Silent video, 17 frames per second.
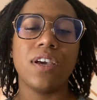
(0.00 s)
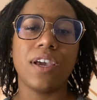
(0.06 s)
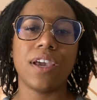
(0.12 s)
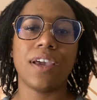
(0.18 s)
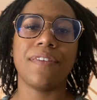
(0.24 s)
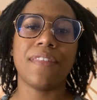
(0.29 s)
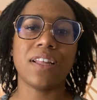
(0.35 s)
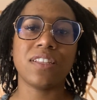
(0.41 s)

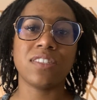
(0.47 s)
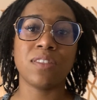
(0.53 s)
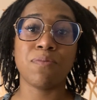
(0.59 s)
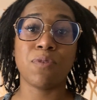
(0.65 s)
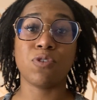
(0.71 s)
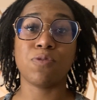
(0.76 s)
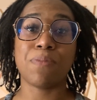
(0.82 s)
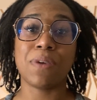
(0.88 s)
And that's the
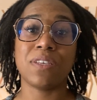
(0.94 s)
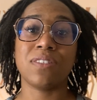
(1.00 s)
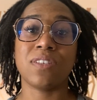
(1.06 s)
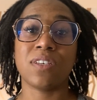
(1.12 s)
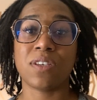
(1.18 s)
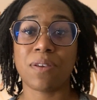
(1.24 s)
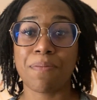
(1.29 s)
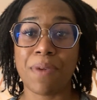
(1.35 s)
most
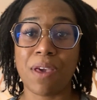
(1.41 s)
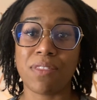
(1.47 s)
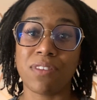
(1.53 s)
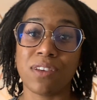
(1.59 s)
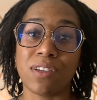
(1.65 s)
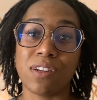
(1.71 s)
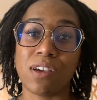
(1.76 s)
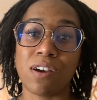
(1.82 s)
basic
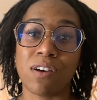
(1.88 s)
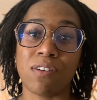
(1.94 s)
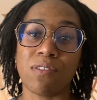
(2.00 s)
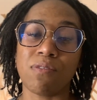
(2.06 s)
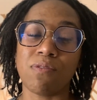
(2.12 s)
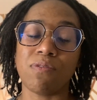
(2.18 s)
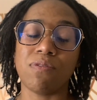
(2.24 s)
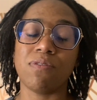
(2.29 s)
method
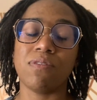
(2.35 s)
of